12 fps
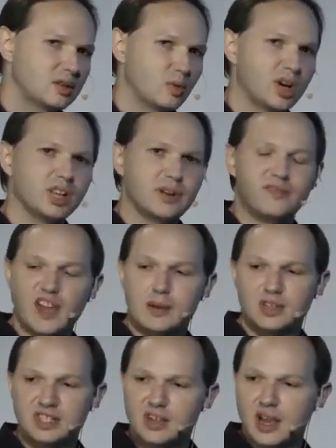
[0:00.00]
We're going to let
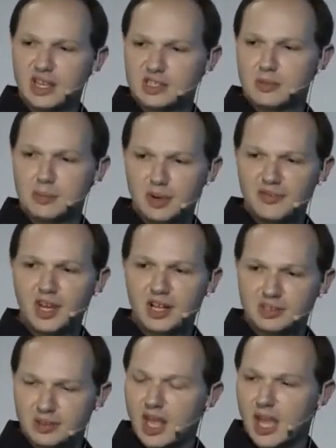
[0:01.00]
family size, I'm going to abbreviate it
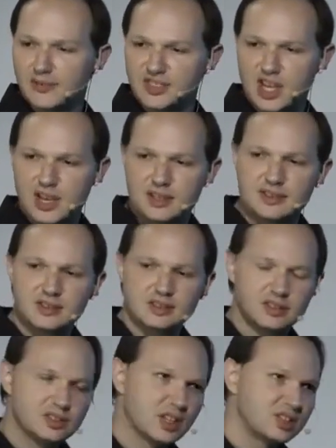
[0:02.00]
as F size.
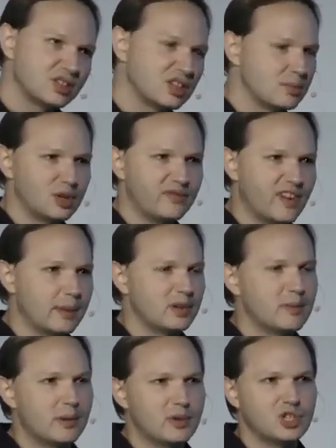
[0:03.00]
So that's the number of
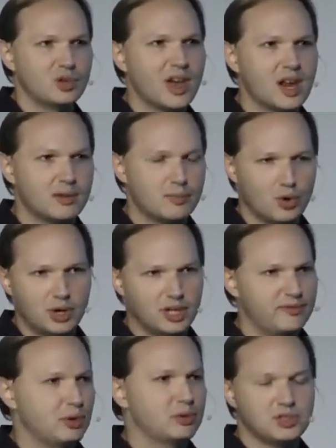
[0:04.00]
family members you had on board.
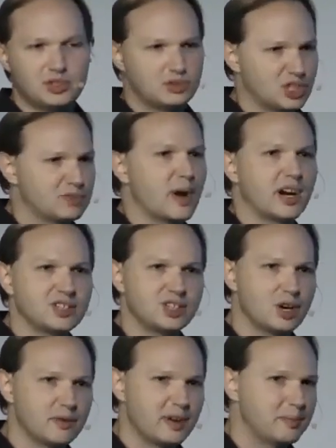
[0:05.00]
If you were just by
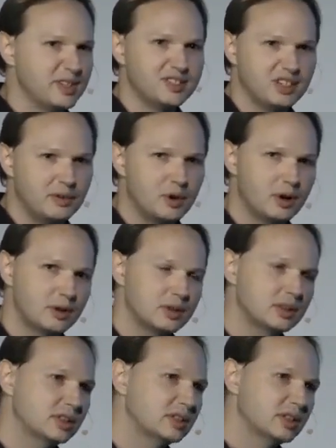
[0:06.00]
yourself, that'd be
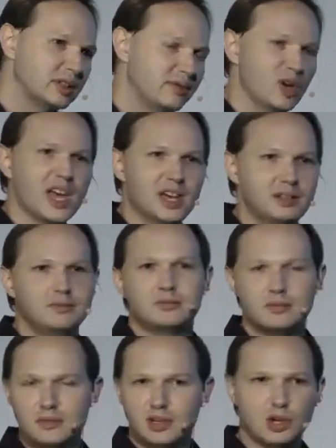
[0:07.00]
0. If you had
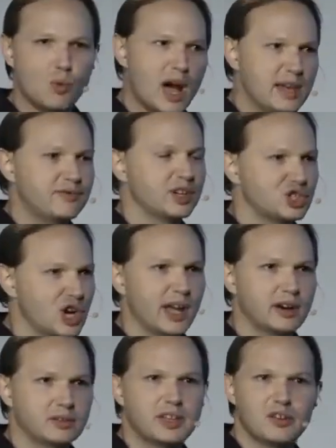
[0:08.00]
your wife and a
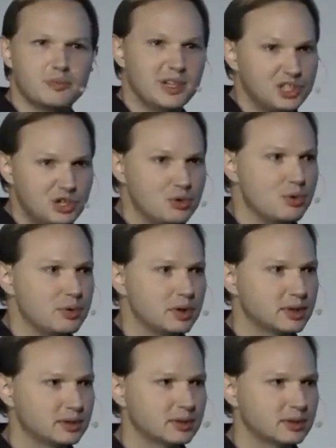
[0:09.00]
child, that would be 2.